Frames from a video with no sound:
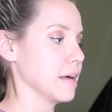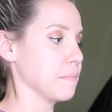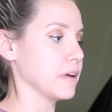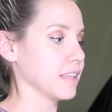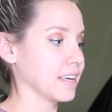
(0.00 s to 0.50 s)

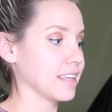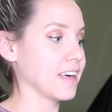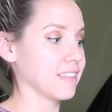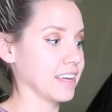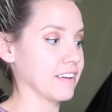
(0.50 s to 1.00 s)
but
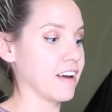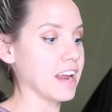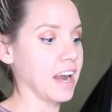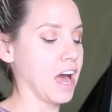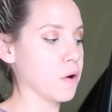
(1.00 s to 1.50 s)
like, like
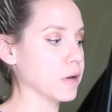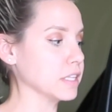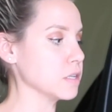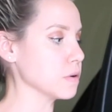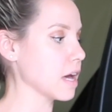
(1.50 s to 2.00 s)
right now
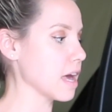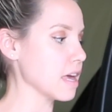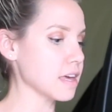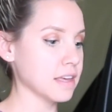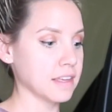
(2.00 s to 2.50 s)
it's
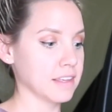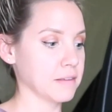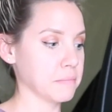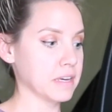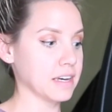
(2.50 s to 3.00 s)
okay
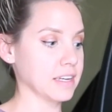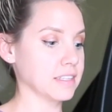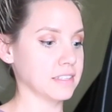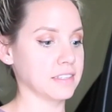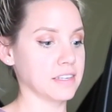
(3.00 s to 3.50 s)

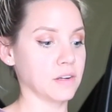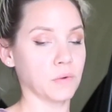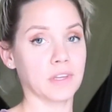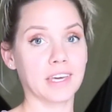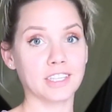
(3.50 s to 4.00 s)
because you know
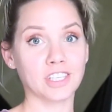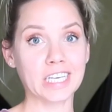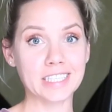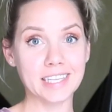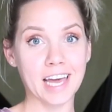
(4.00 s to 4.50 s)
the kids are
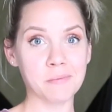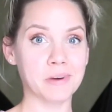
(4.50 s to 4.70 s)
inside